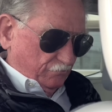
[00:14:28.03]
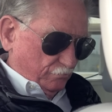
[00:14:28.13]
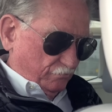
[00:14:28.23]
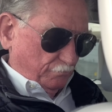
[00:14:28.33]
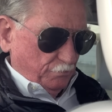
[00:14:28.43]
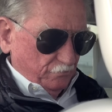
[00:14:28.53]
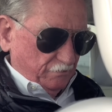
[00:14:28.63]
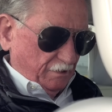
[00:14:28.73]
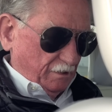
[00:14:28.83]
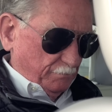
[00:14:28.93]
that's what's
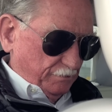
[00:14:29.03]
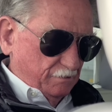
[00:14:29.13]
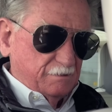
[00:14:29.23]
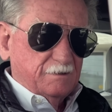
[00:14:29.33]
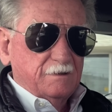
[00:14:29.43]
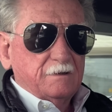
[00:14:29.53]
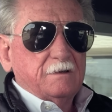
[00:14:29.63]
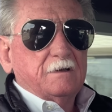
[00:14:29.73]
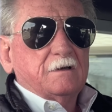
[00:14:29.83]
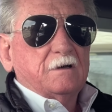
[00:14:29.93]
supposed to happen.
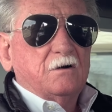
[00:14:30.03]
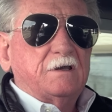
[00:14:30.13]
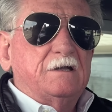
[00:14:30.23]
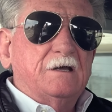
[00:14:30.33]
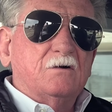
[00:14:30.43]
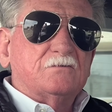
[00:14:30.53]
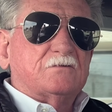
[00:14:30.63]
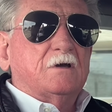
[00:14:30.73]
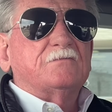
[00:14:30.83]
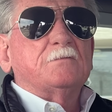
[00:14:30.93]
Okay, now it's
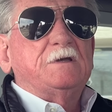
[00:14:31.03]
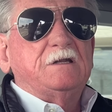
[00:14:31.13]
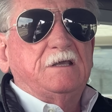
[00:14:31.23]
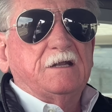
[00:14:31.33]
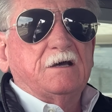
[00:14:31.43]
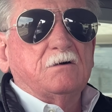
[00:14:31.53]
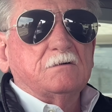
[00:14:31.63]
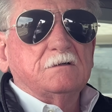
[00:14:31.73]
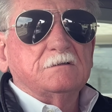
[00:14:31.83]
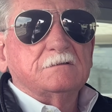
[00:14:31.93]
time for me to get
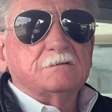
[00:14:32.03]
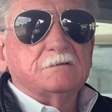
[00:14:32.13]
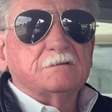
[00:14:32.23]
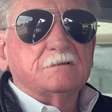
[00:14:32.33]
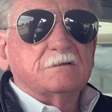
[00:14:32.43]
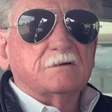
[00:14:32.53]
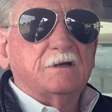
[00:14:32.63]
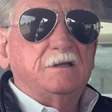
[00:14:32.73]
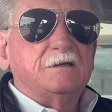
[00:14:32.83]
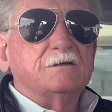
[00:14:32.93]
out,
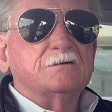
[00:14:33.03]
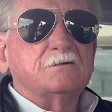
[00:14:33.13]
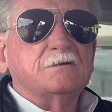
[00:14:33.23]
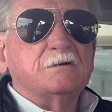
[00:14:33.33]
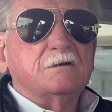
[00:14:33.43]
right? Yeah.